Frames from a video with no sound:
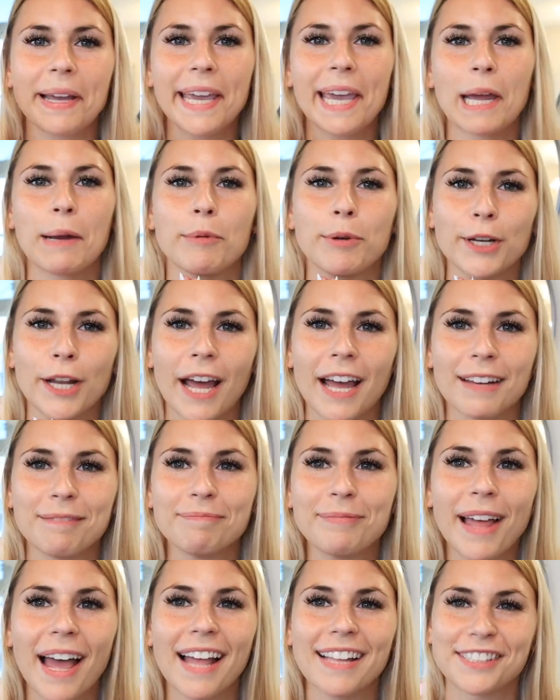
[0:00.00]
My camera
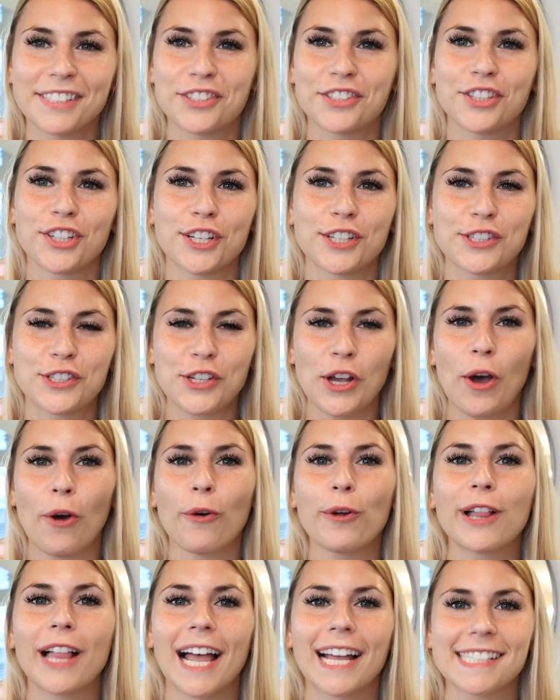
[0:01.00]
died. That's just
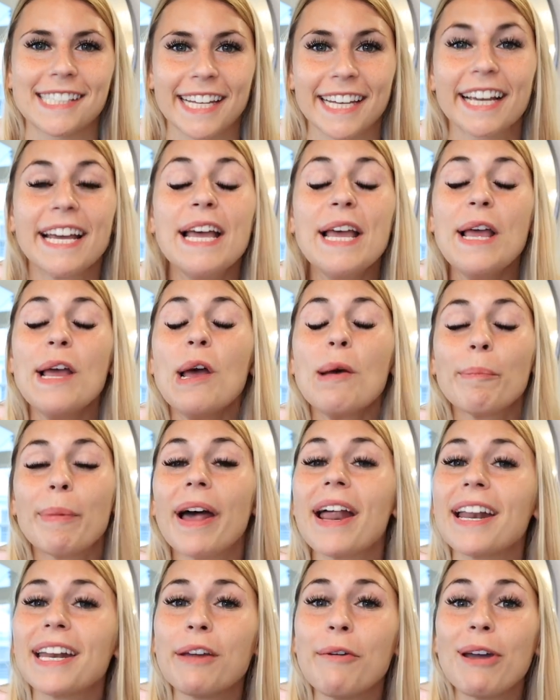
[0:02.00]
so classic.
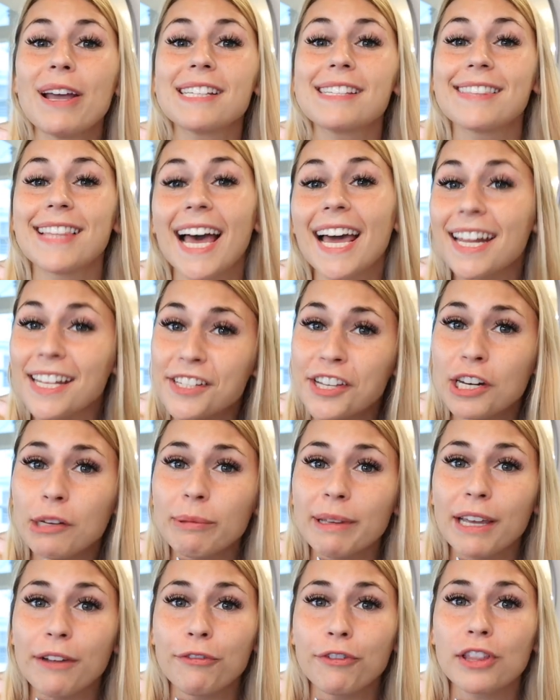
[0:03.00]
But anyways, that is gonna
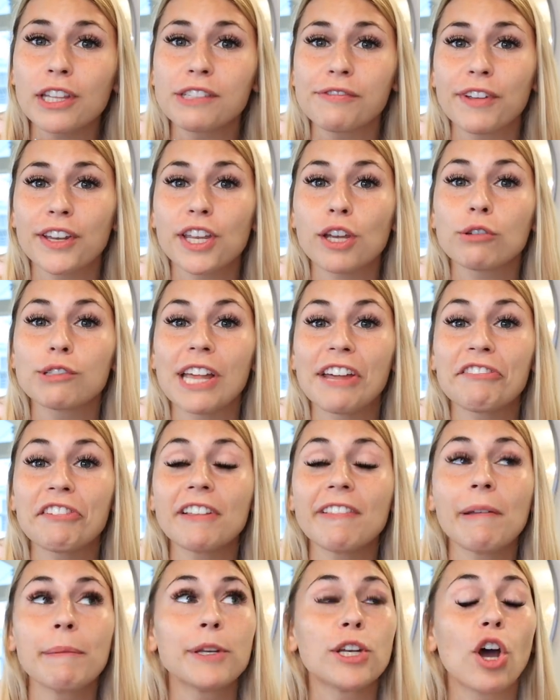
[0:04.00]
be it for this video.
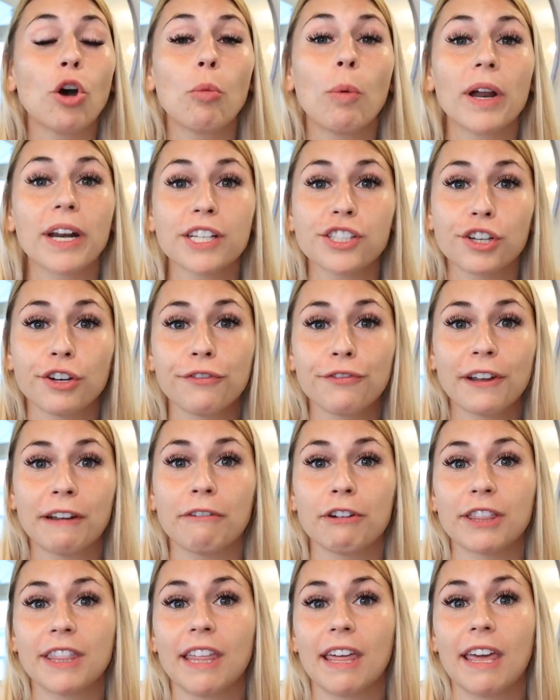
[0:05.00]
Definitely let me know what is your
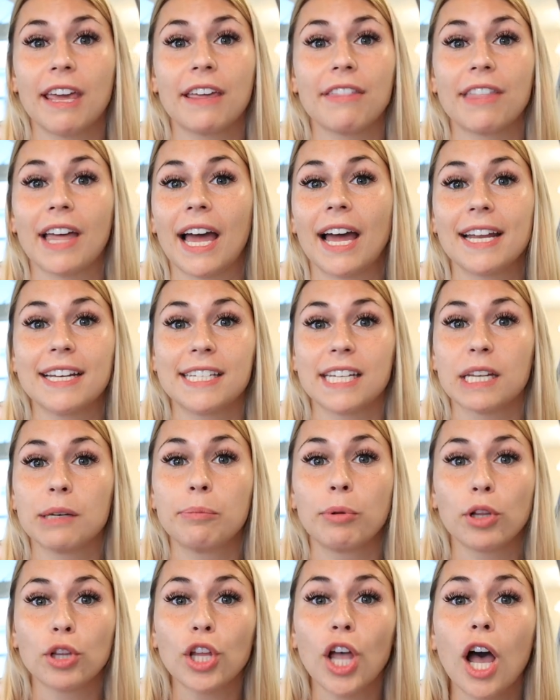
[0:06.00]
favorite thing that I
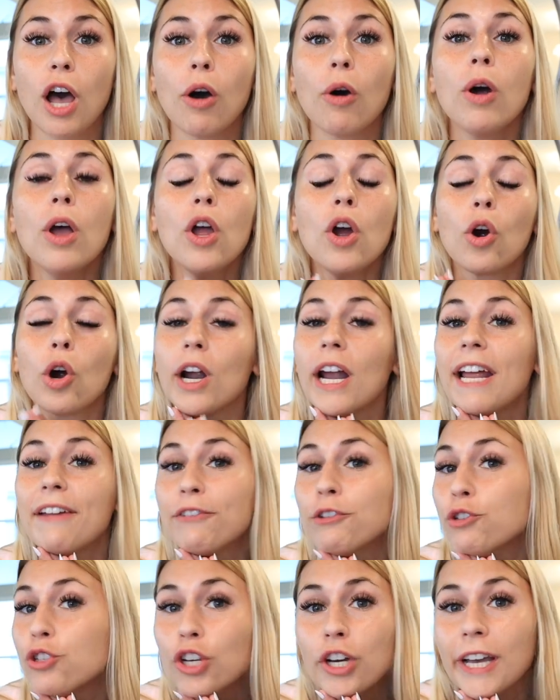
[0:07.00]
did below, or
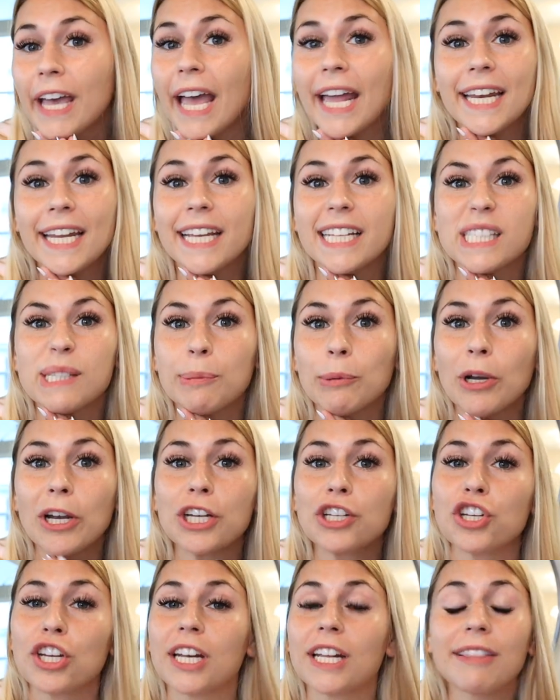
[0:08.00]
if you took any
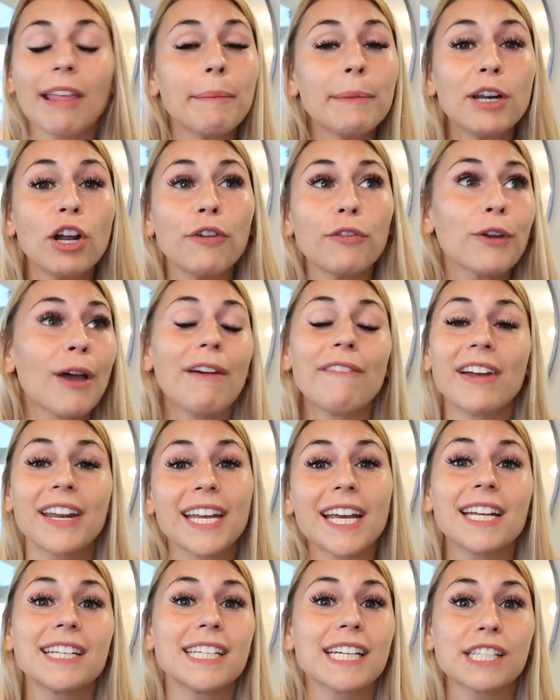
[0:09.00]
inspiration, and let me know if you have
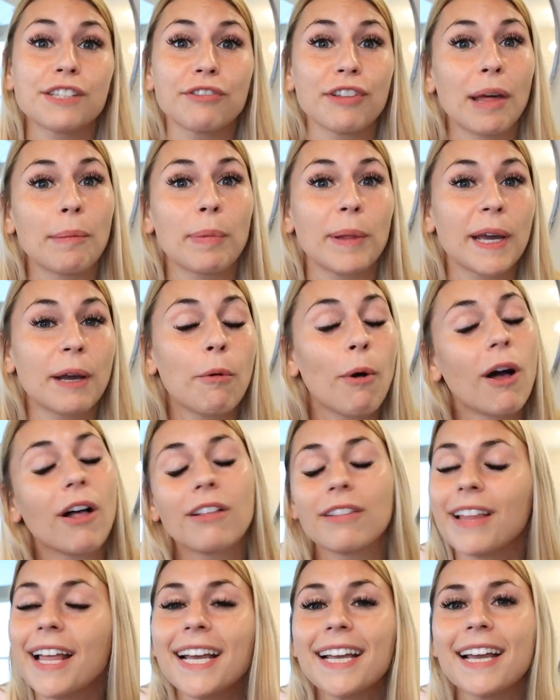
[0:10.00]
any ideas for that blank
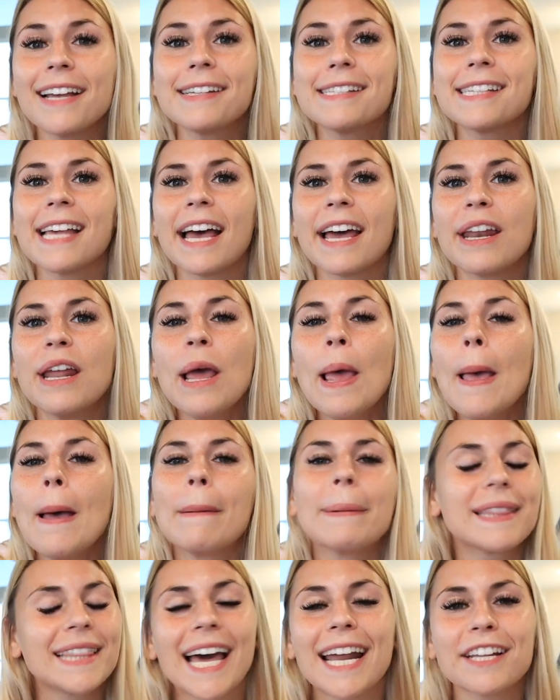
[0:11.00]
wall, like I said.
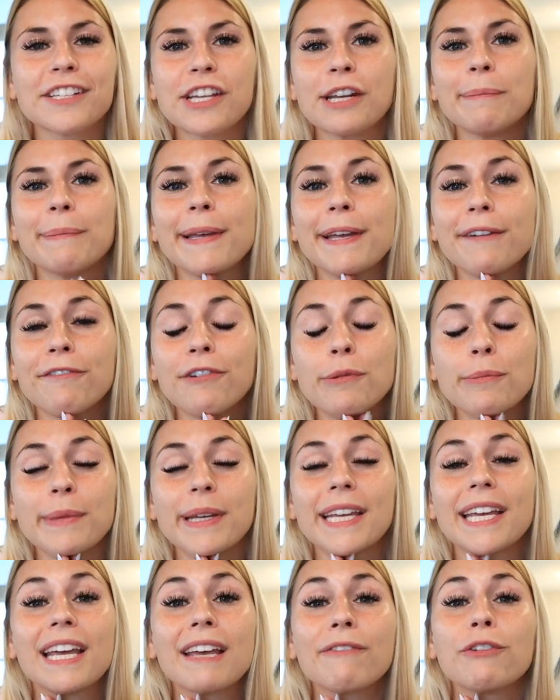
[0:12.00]
But that is gonna be it for
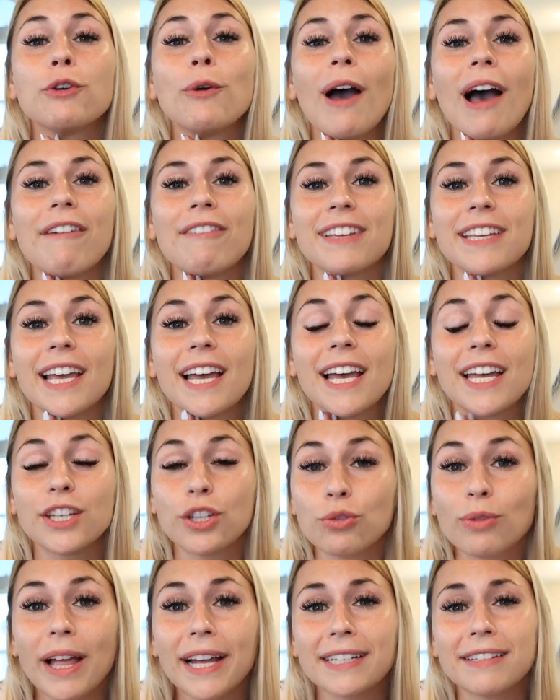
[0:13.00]
me. If you haven't yet and
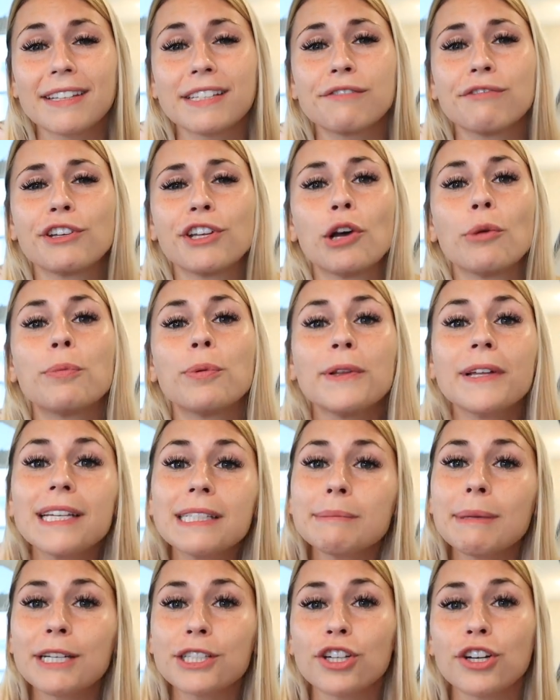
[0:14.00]
you liked this video,
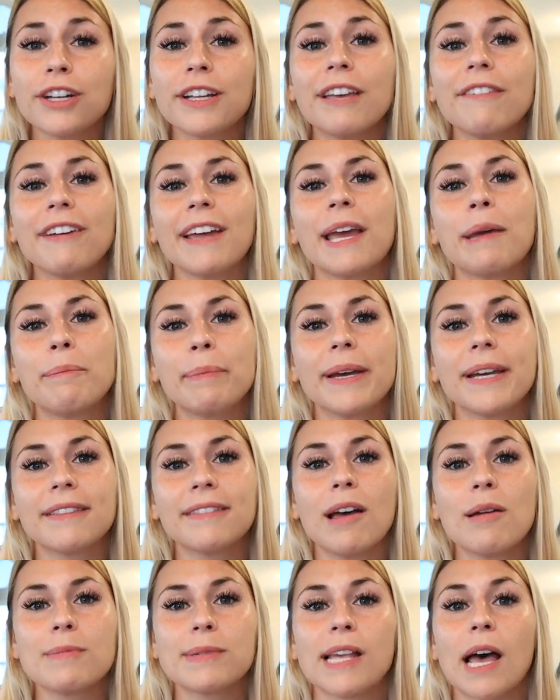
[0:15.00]
please make sure to give it a big
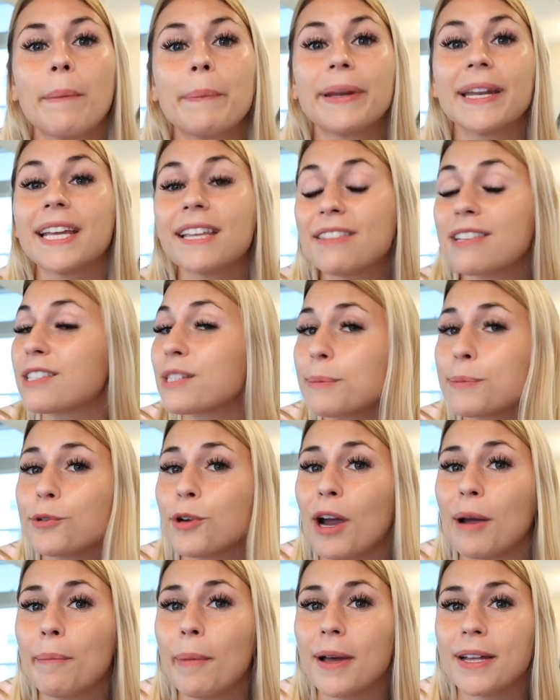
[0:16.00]
thumbs up and hit the
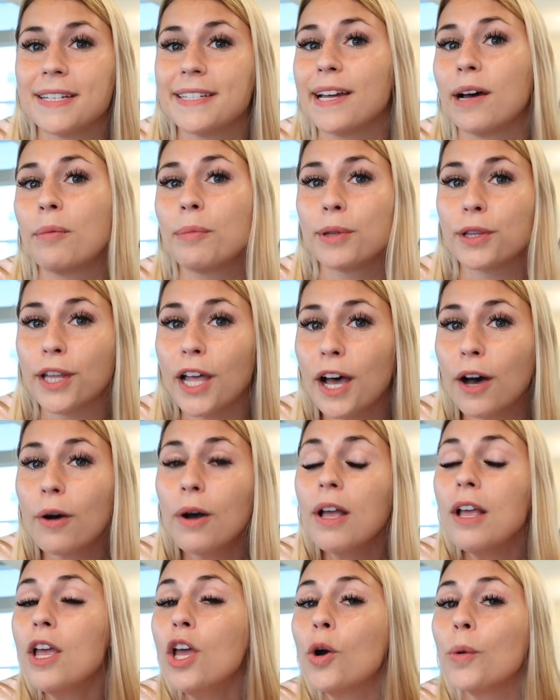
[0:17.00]
subscribe button down below.
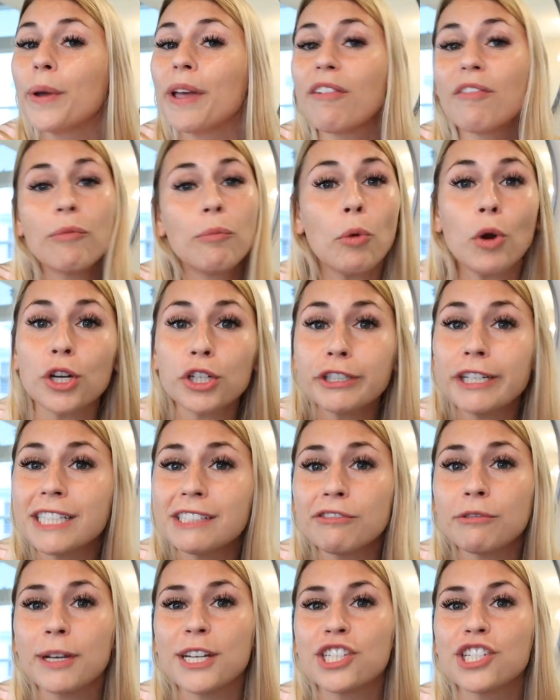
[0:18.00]
We have more
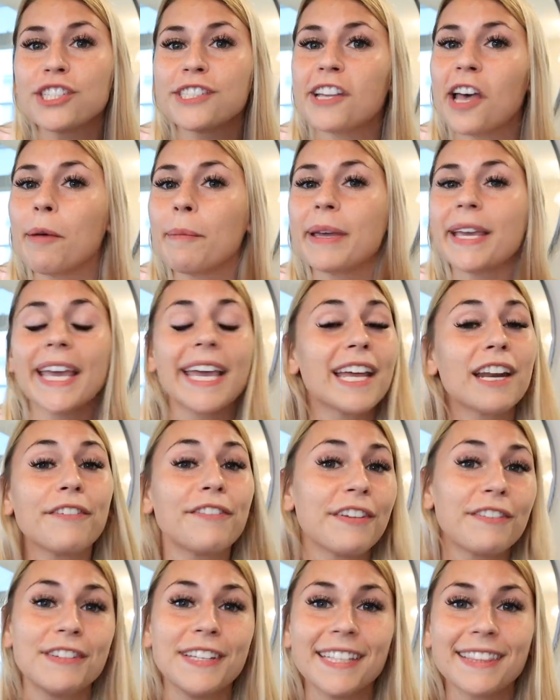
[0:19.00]
transformations coming and
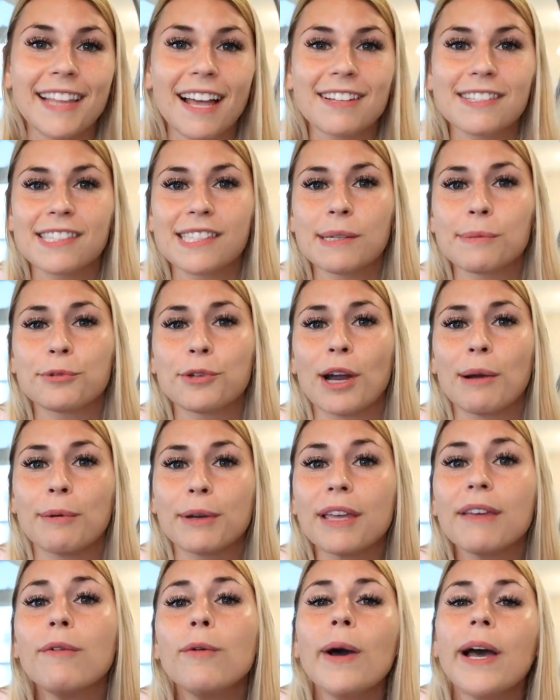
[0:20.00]
a 15,000 subscriber
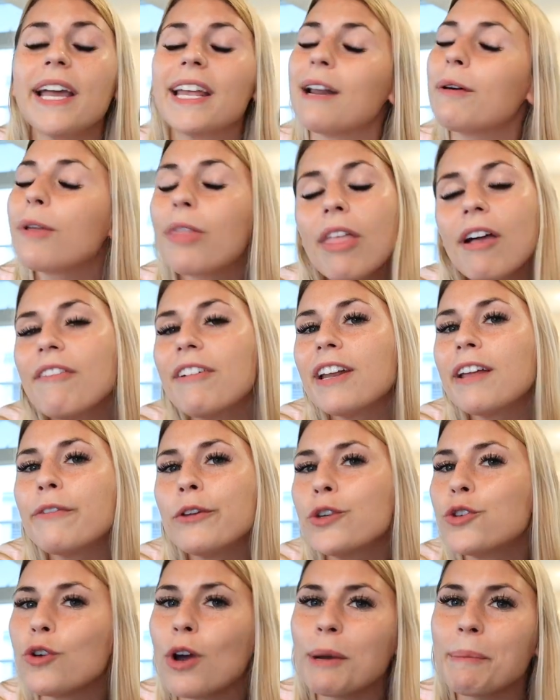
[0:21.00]
giveaway, and I would love it if
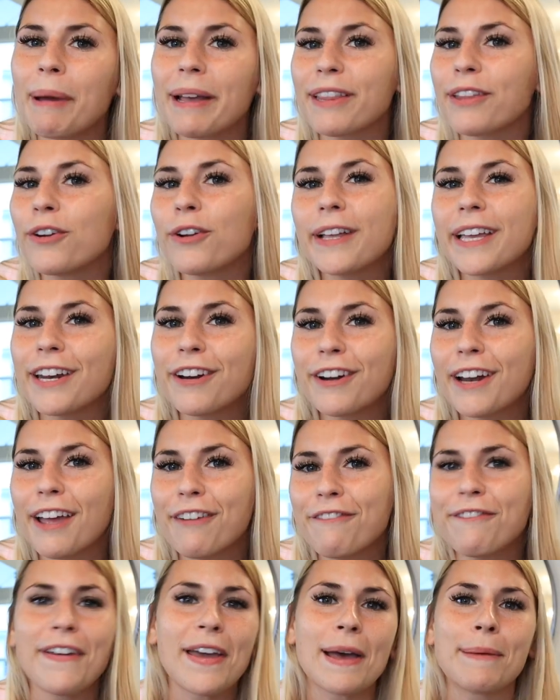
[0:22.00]
you joined my little
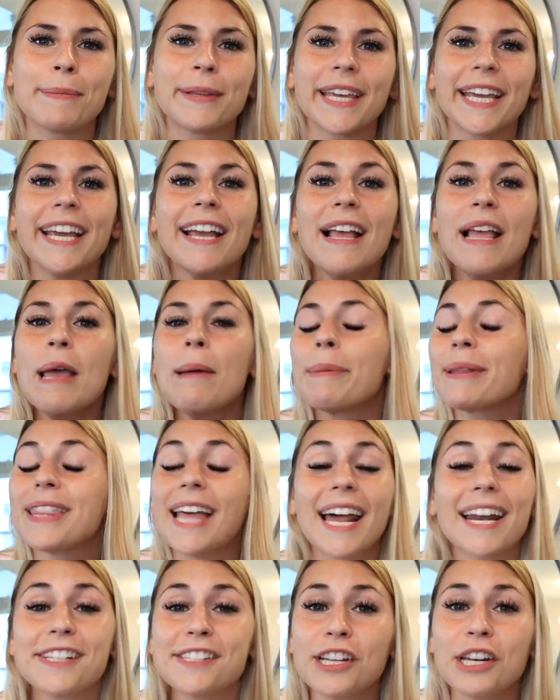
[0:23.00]
internet family. But
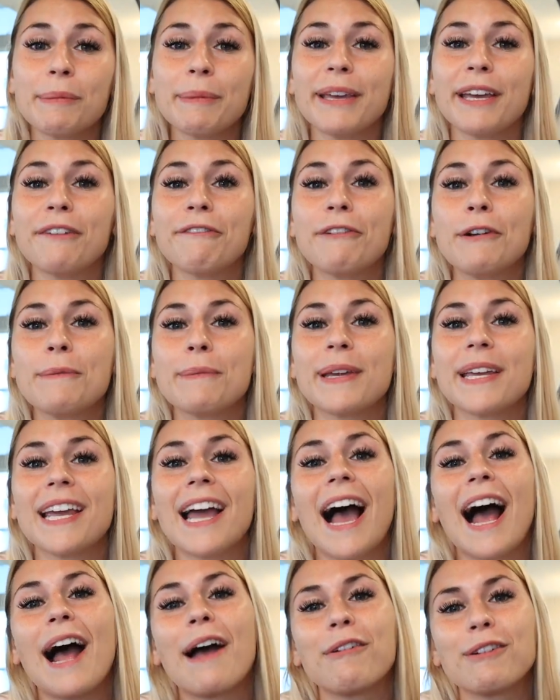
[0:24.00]
that is gonna be it for me.
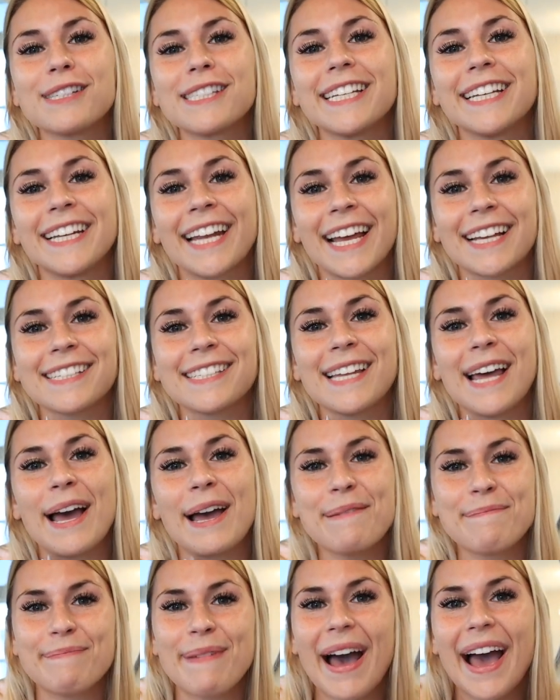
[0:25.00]
I will see you next
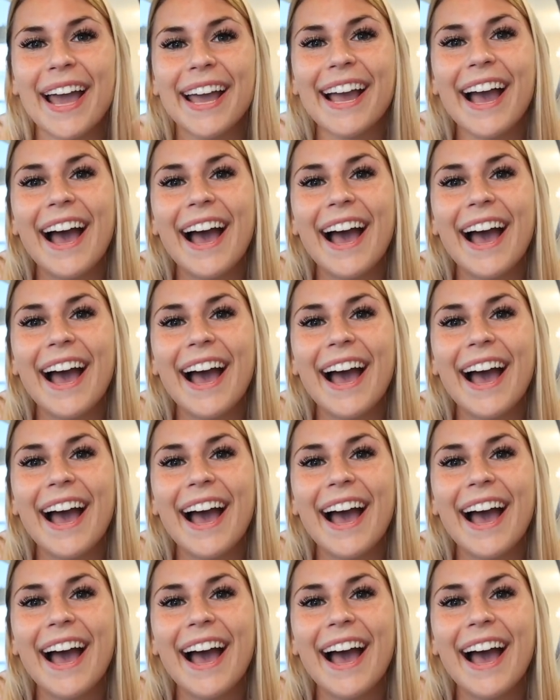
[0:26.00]
time. Bye,